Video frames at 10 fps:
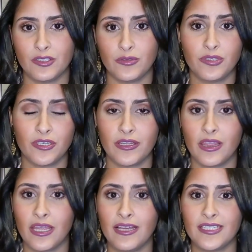do certain
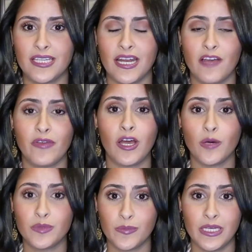things that have
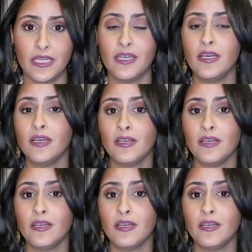helped me